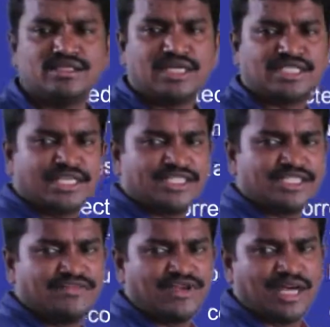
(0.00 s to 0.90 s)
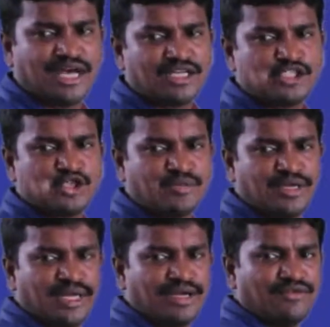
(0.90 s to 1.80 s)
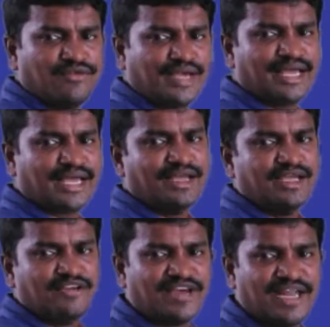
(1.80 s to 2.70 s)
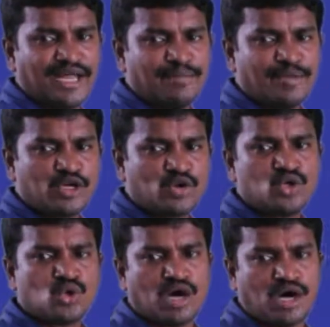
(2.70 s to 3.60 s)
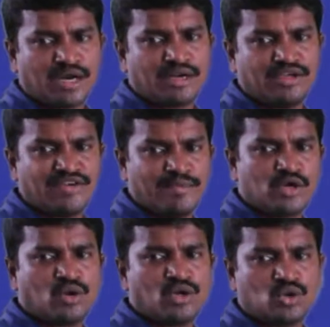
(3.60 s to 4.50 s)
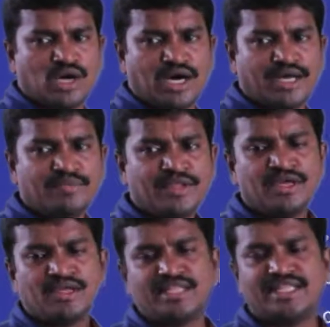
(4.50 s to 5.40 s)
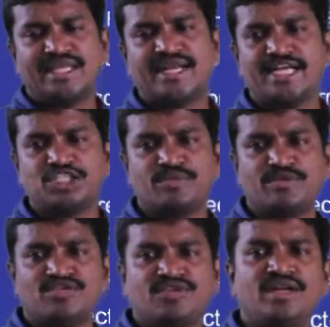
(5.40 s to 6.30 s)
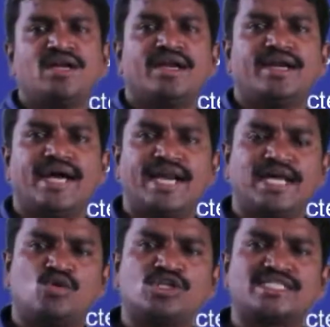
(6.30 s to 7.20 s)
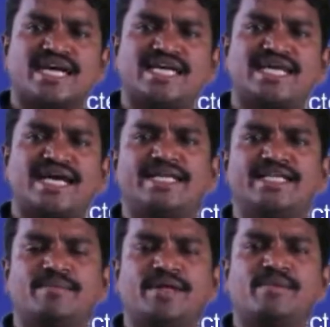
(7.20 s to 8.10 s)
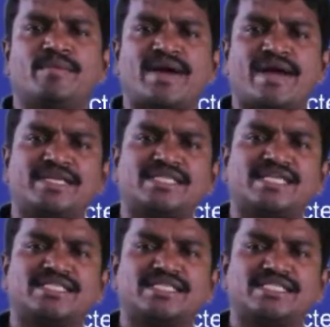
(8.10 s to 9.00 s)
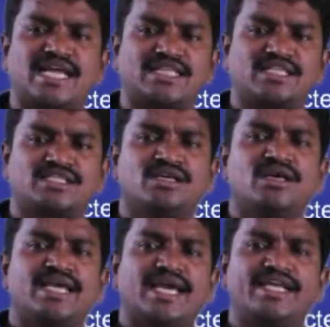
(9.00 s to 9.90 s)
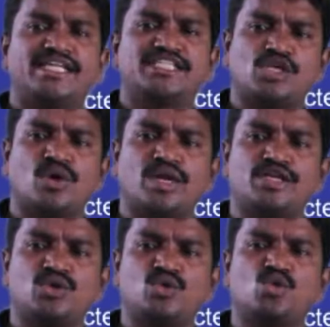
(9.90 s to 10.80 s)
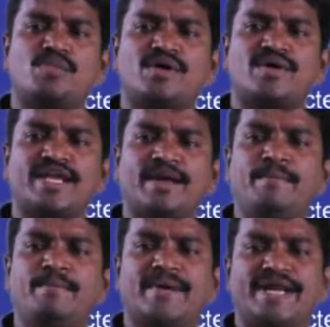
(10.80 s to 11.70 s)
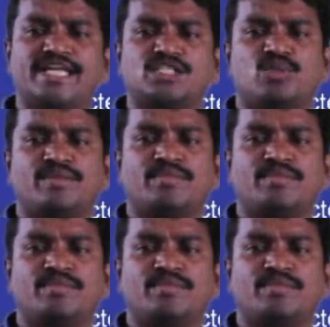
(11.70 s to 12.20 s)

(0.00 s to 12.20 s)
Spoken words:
That's the reason we assumed where if m equal to r, if m equal to r, then the relation between data word size and minimum Hamming distance is like this. N is equivalent to 2 power m minus 1.